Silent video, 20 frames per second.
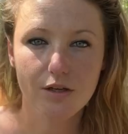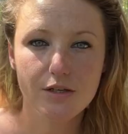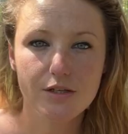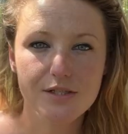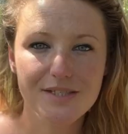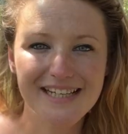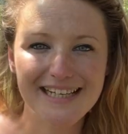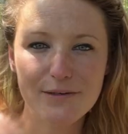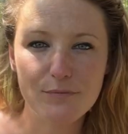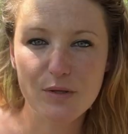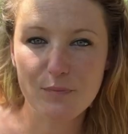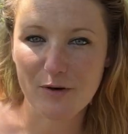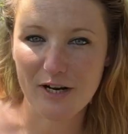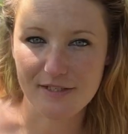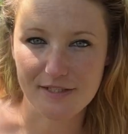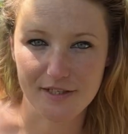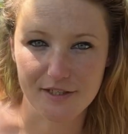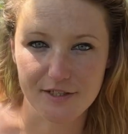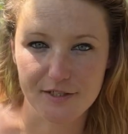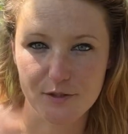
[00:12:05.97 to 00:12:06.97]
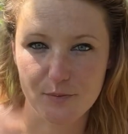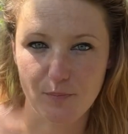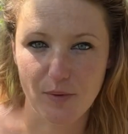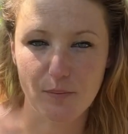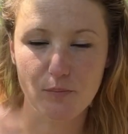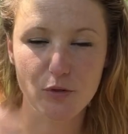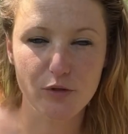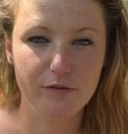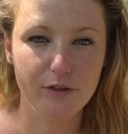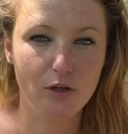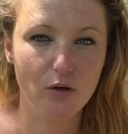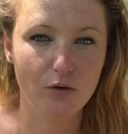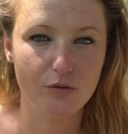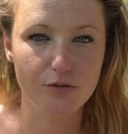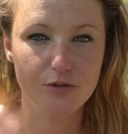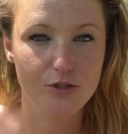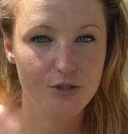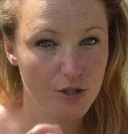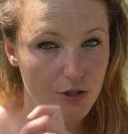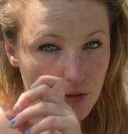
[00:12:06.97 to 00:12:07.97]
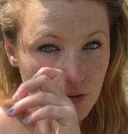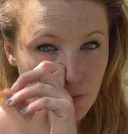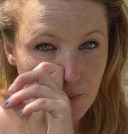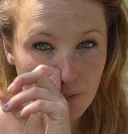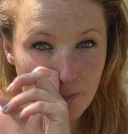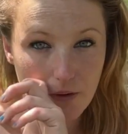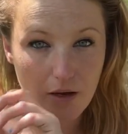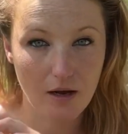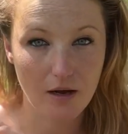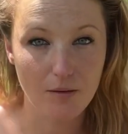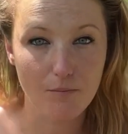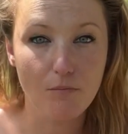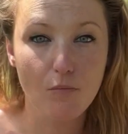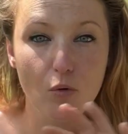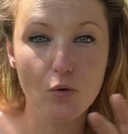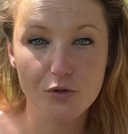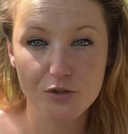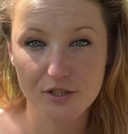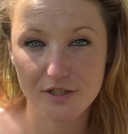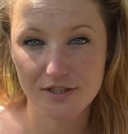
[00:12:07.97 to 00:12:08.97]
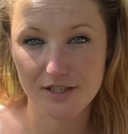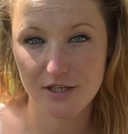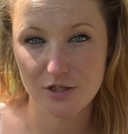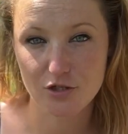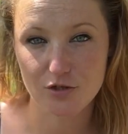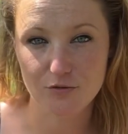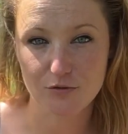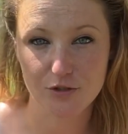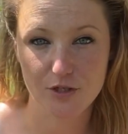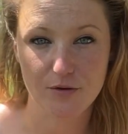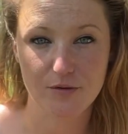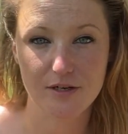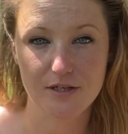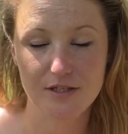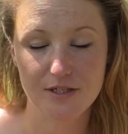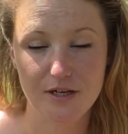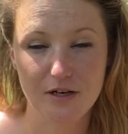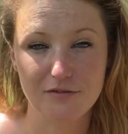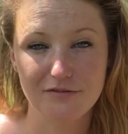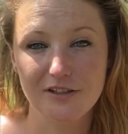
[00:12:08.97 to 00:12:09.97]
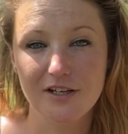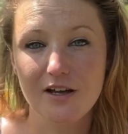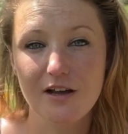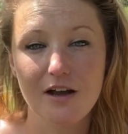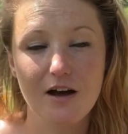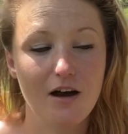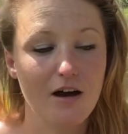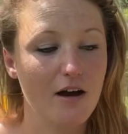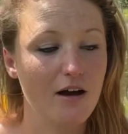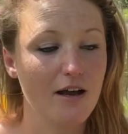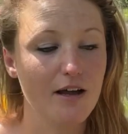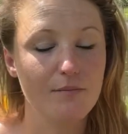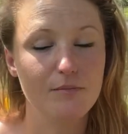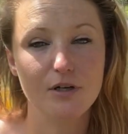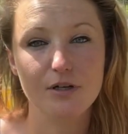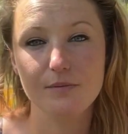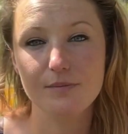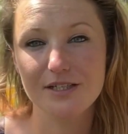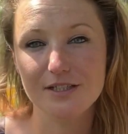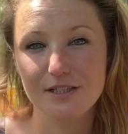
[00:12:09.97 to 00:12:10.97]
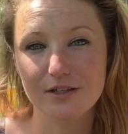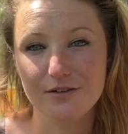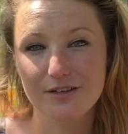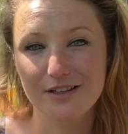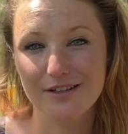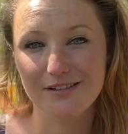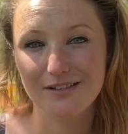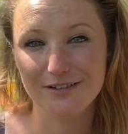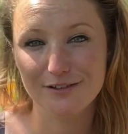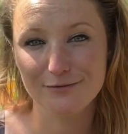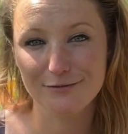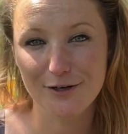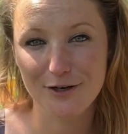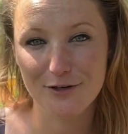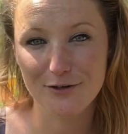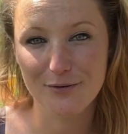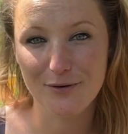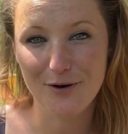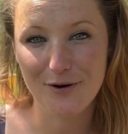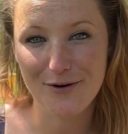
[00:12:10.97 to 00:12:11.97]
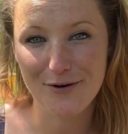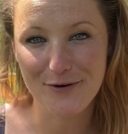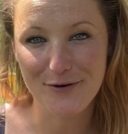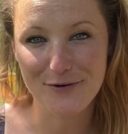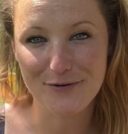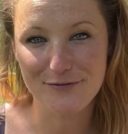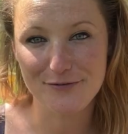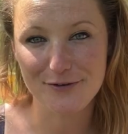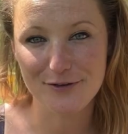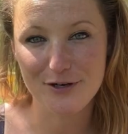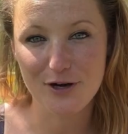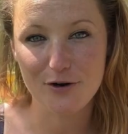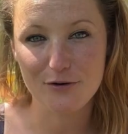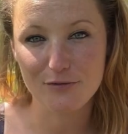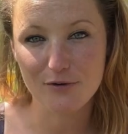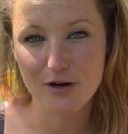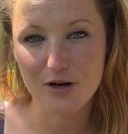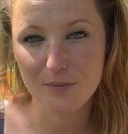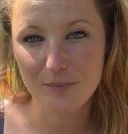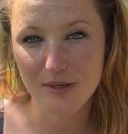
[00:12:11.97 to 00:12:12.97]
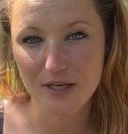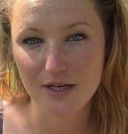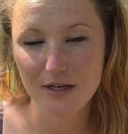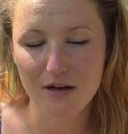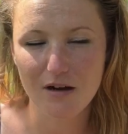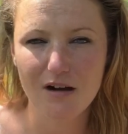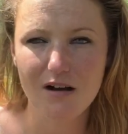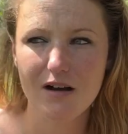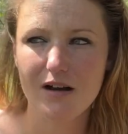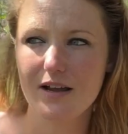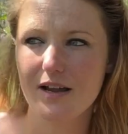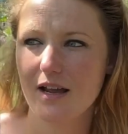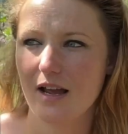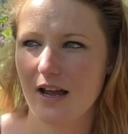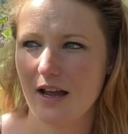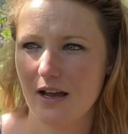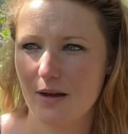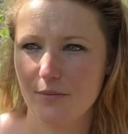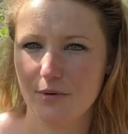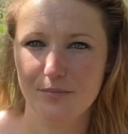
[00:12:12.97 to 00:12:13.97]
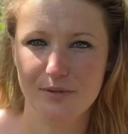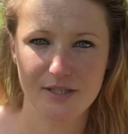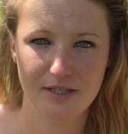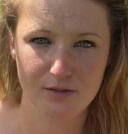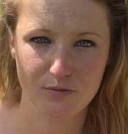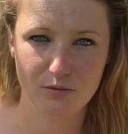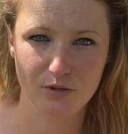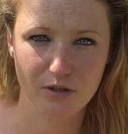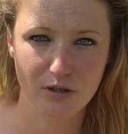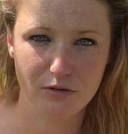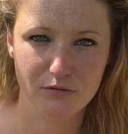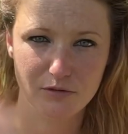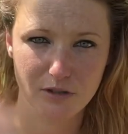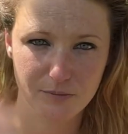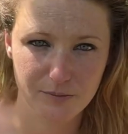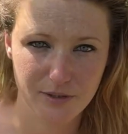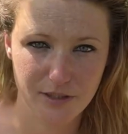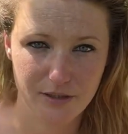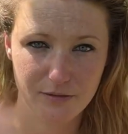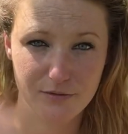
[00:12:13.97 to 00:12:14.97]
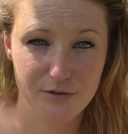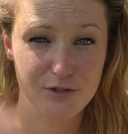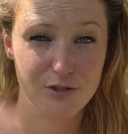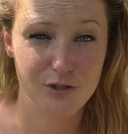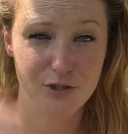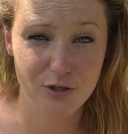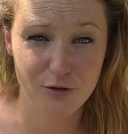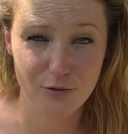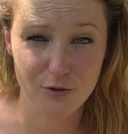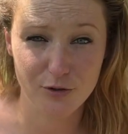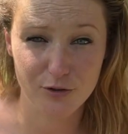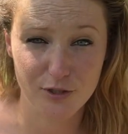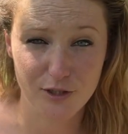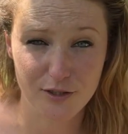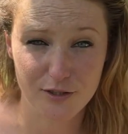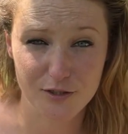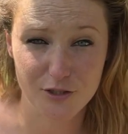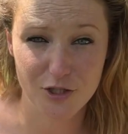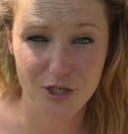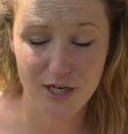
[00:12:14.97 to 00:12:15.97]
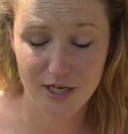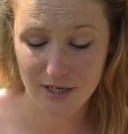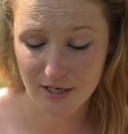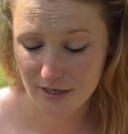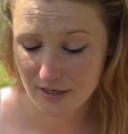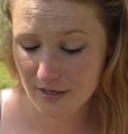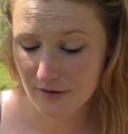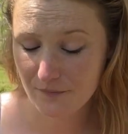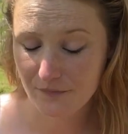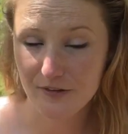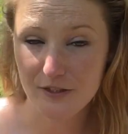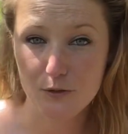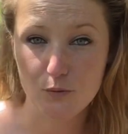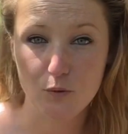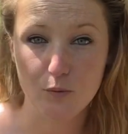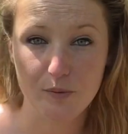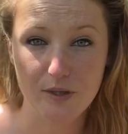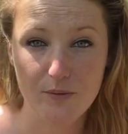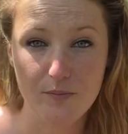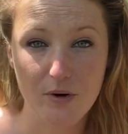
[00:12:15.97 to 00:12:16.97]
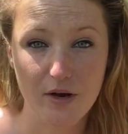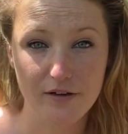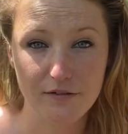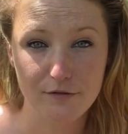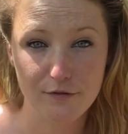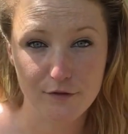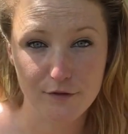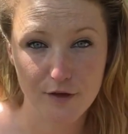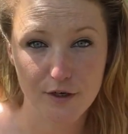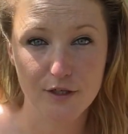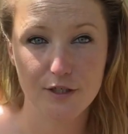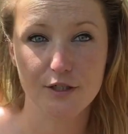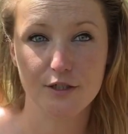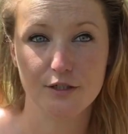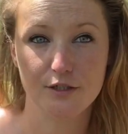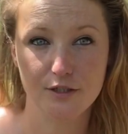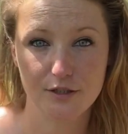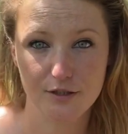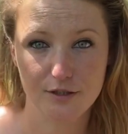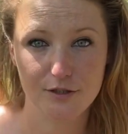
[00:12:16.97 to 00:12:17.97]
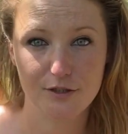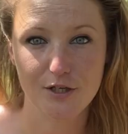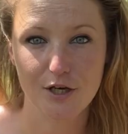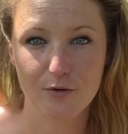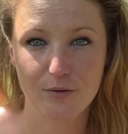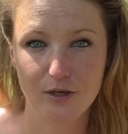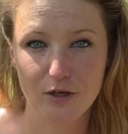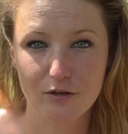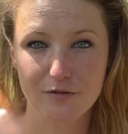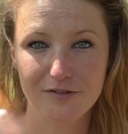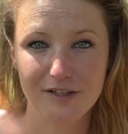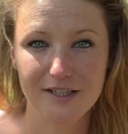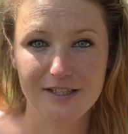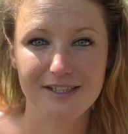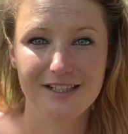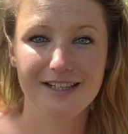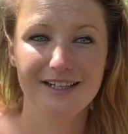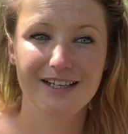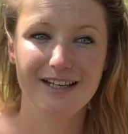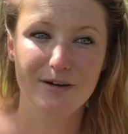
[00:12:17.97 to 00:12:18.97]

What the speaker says: Sticking with Brassicas, but moving on to more successional sowing stuff, I am going to be sowing another row of Kohl Rabi. I am obsessed with Kohl Rabi. It was so good last year. This will be my 3rd sowing of it.